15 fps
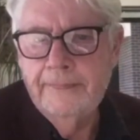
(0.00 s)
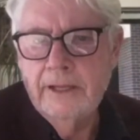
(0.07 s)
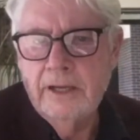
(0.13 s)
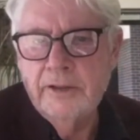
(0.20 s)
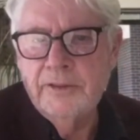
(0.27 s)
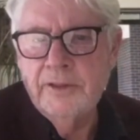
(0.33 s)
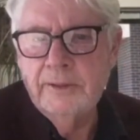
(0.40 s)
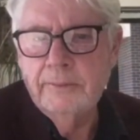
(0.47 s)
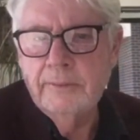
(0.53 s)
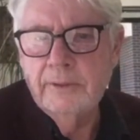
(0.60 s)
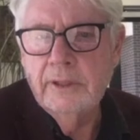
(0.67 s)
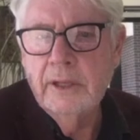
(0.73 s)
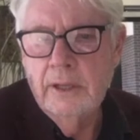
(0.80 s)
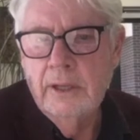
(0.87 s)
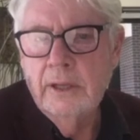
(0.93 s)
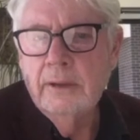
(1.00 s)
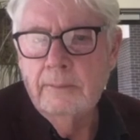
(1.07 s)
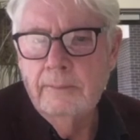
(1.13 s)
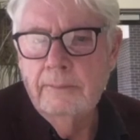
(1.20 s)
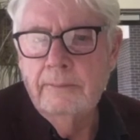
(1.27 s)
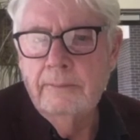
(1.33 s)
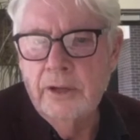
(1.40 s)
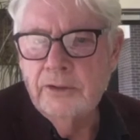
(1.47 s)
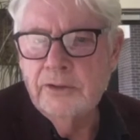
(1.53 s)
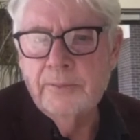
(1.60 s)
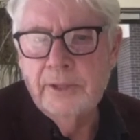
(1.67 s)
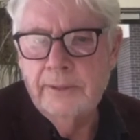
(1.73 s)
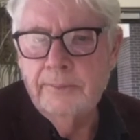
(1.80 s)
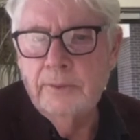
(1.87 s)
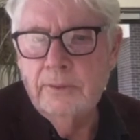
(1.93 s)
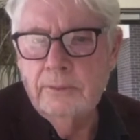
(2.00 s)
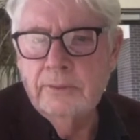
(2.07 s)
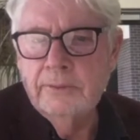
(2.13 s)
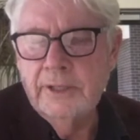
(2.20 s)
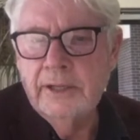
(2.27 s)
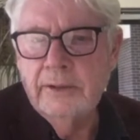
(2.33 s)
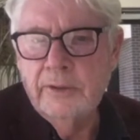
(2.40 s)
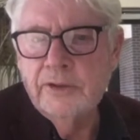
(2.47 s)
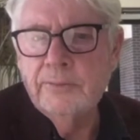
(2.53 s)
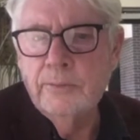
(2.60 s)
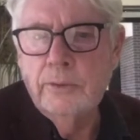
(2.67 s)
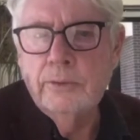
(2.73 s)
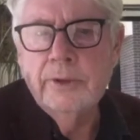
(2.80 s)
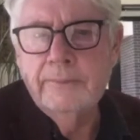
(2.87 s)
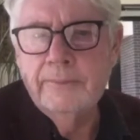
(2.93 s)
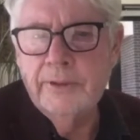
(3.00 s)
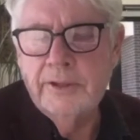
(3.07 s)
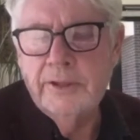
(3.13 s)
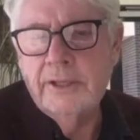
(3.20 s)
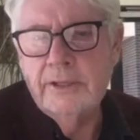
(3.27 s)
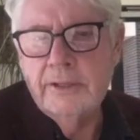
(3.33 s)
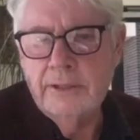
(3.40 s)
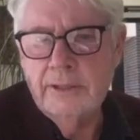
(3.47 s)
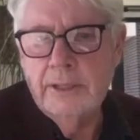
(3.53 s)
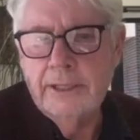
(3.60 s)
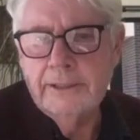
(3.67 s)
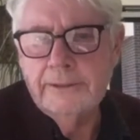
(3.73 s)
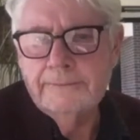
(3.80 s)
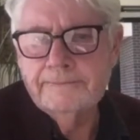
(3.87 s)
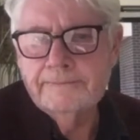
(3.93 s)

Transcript: I think most people, there is more empathy than that.